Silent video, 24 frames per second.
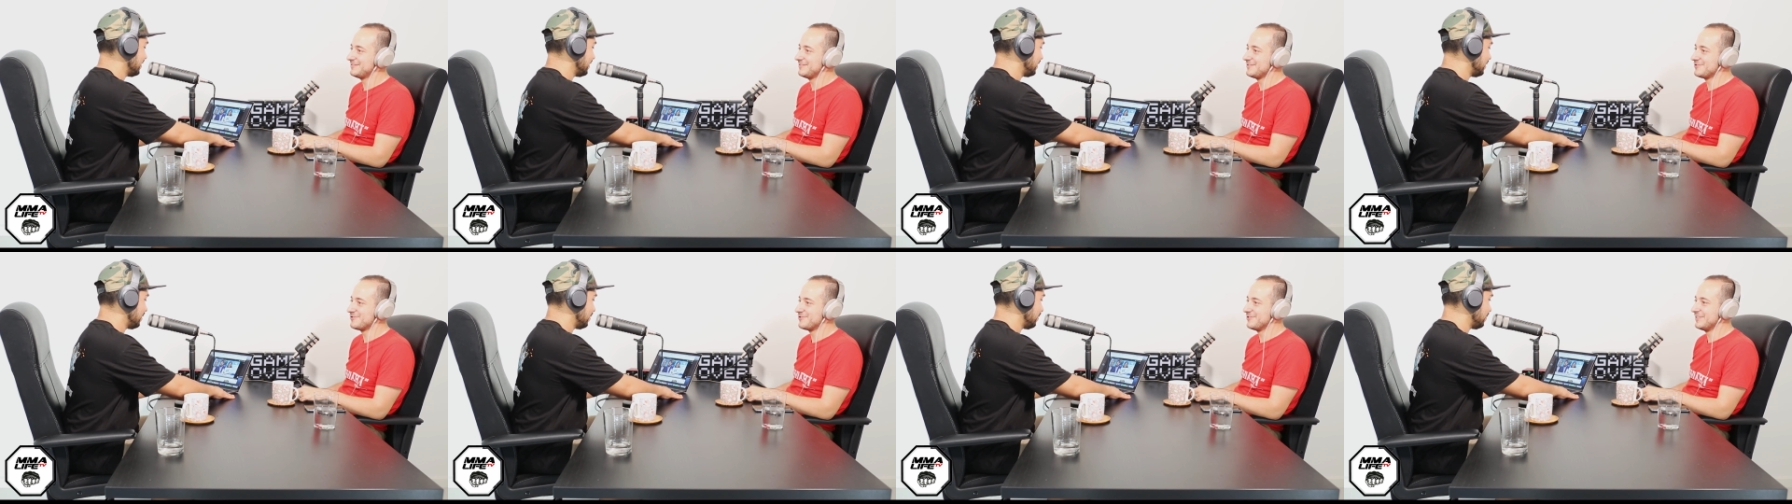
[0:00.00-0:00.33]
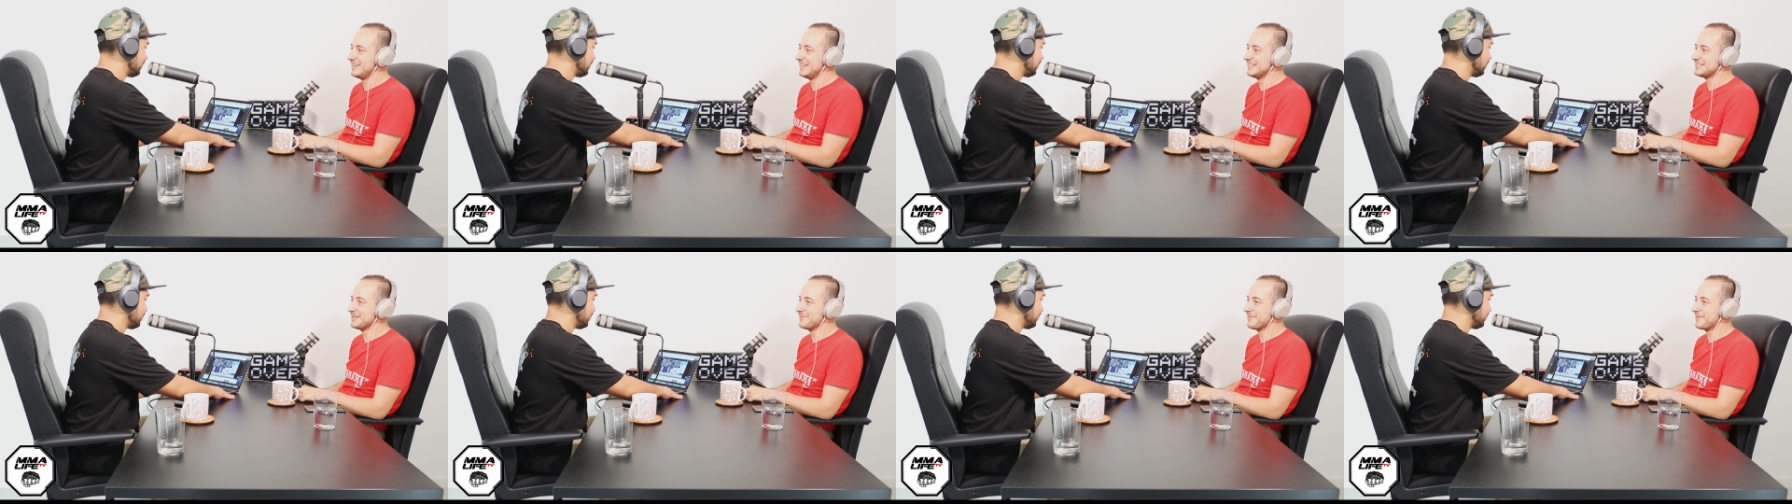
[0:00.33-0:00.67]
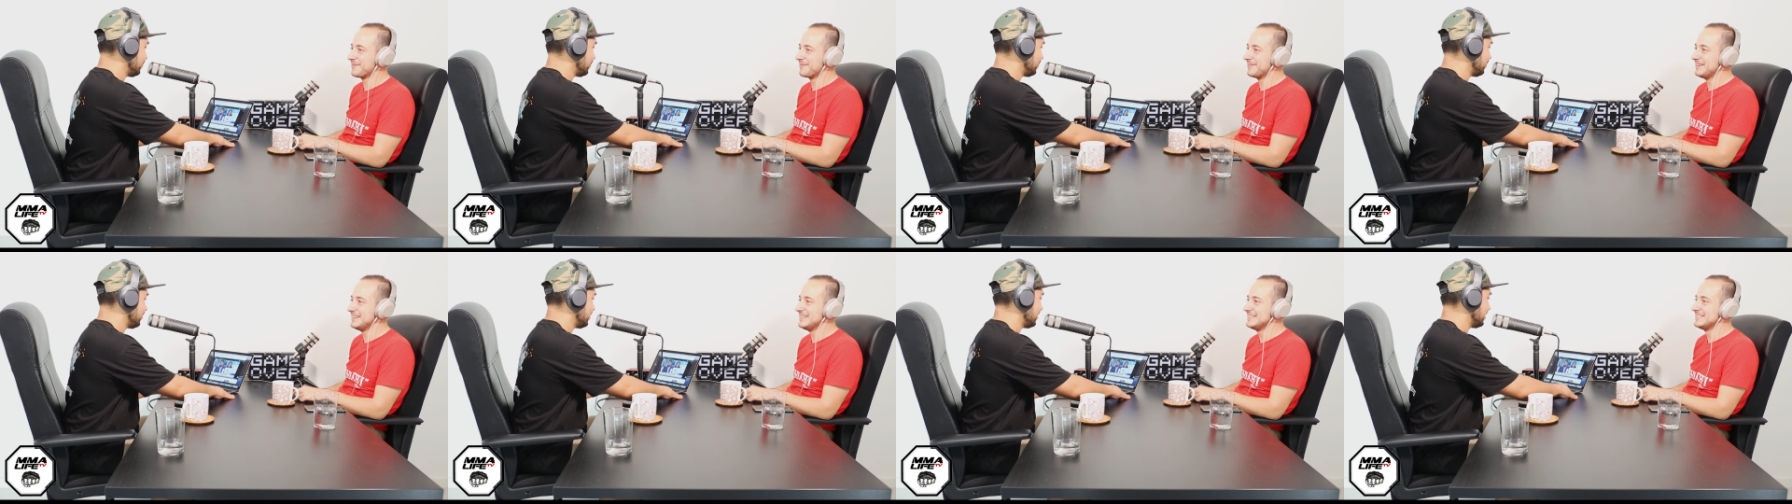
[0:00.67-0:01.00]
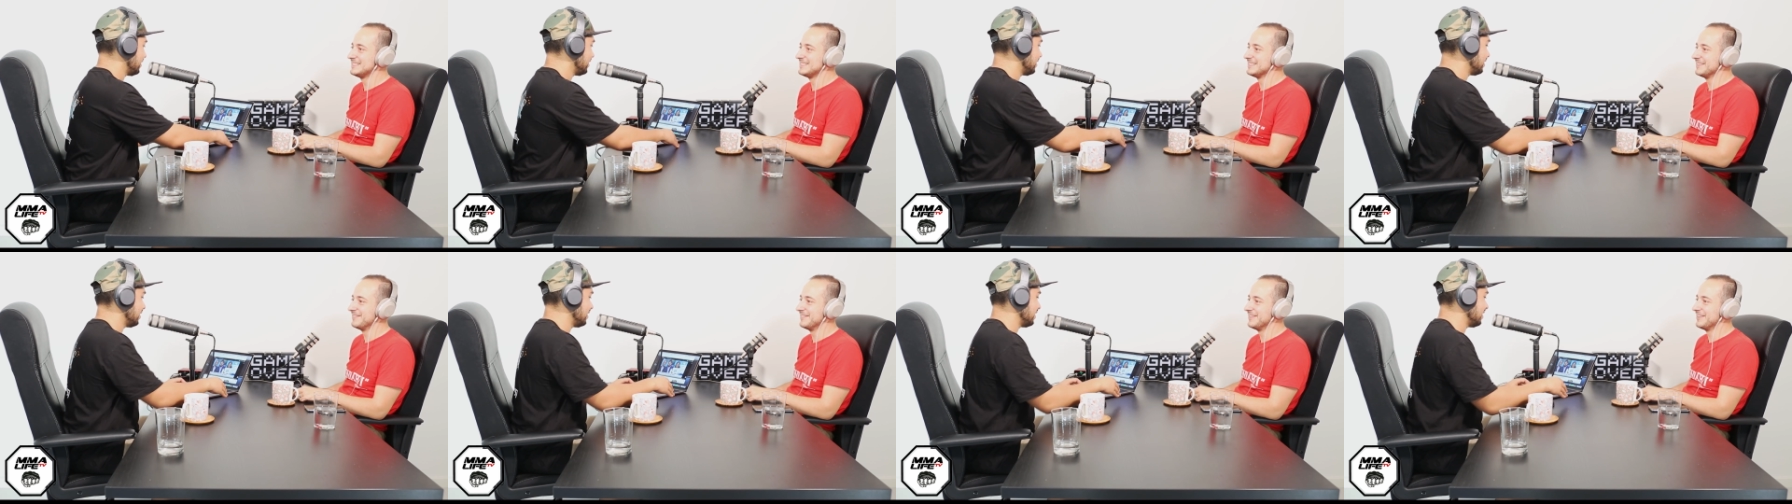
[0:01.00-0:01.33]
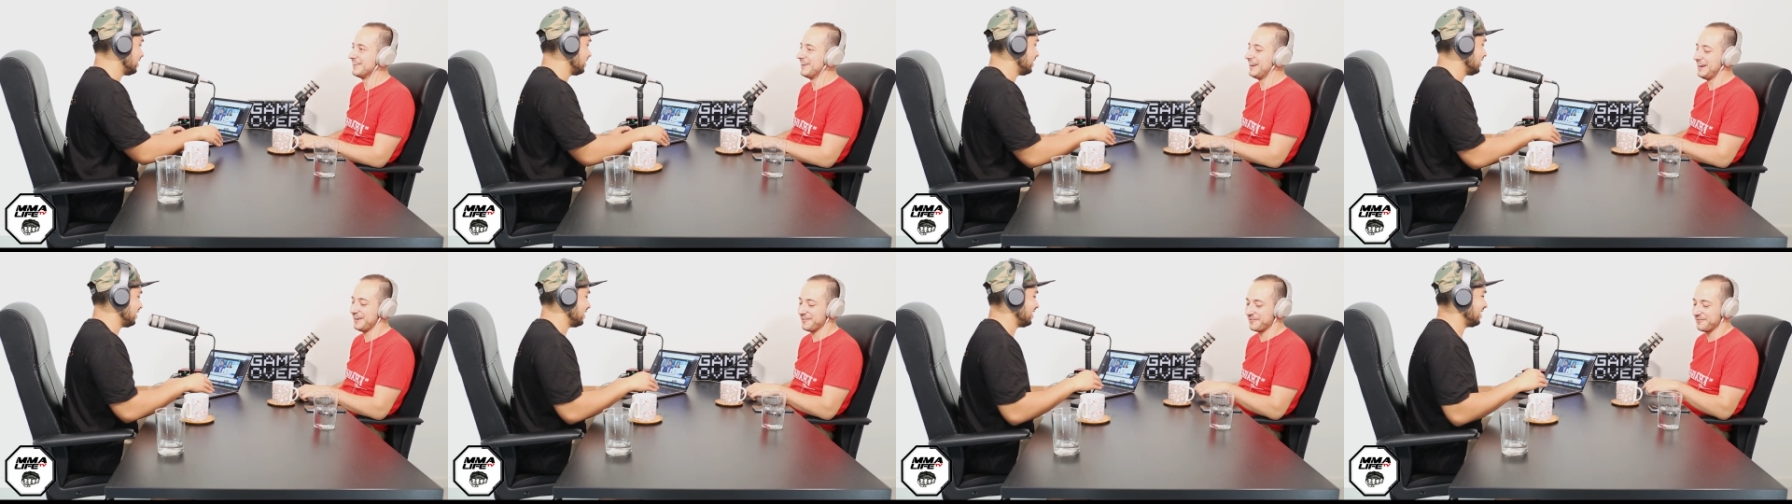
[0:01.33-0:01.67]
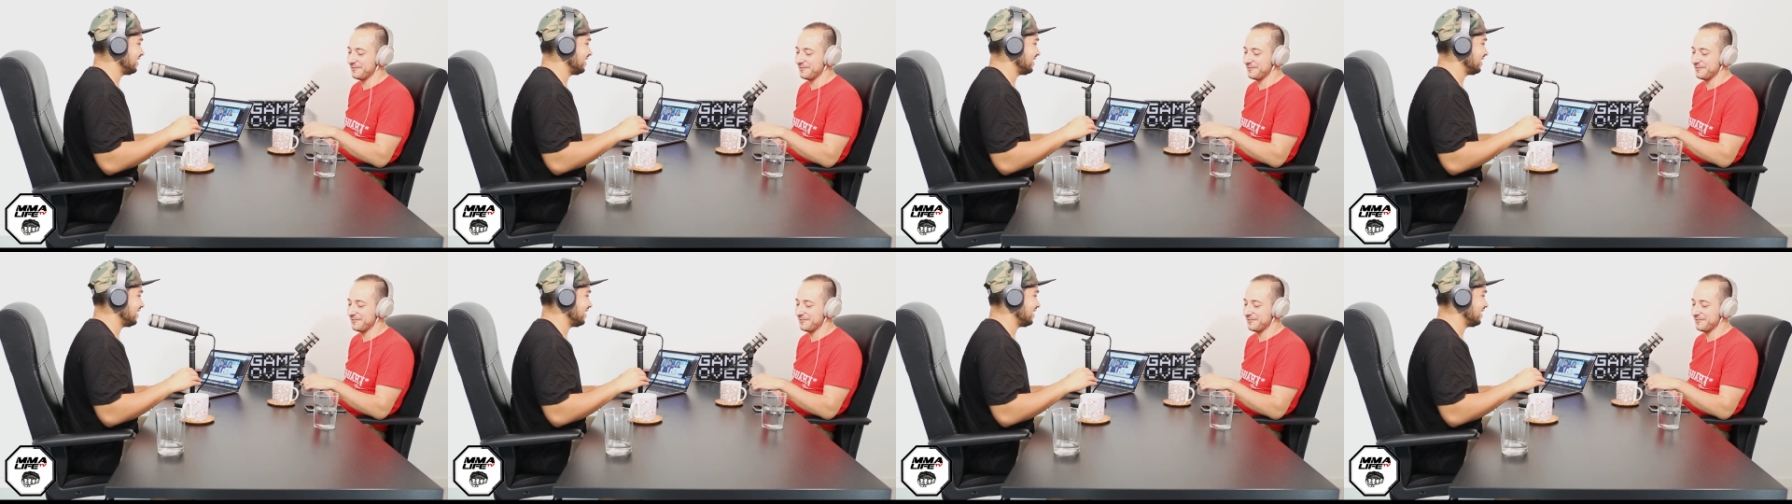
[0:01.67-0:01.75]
shooting some threes, and we know how